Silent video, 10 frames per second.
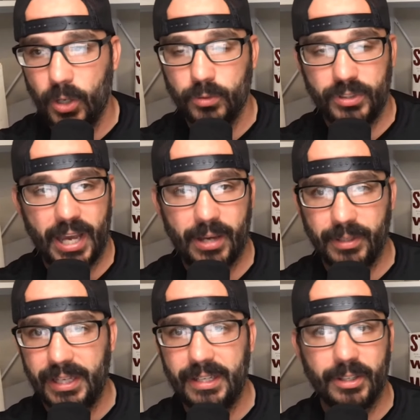Down
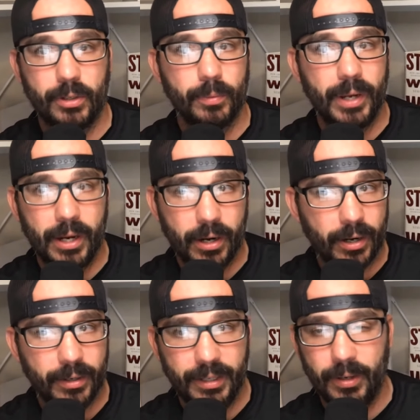late in the
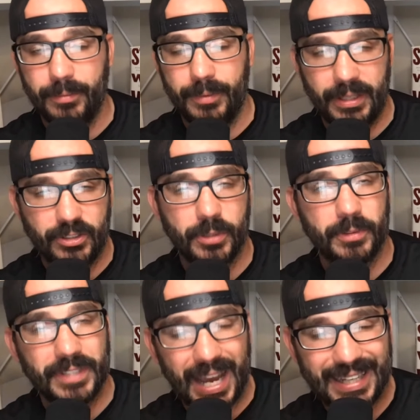career, in terms
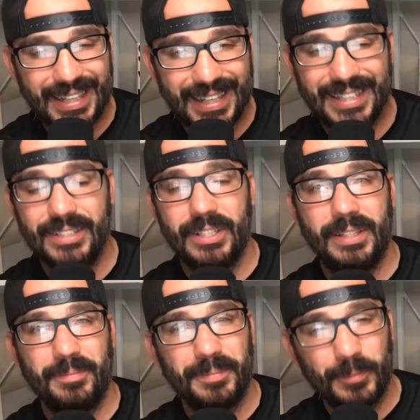of tight ends
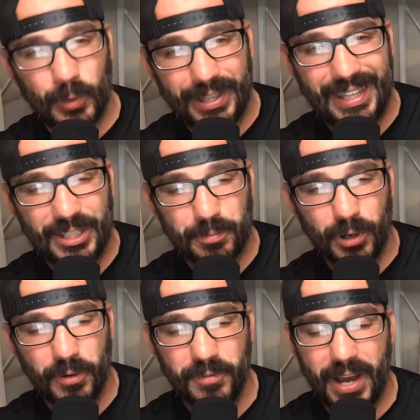with his
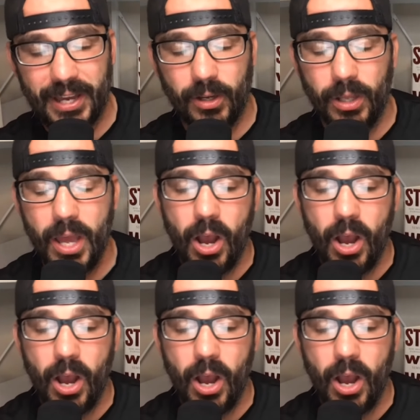profile.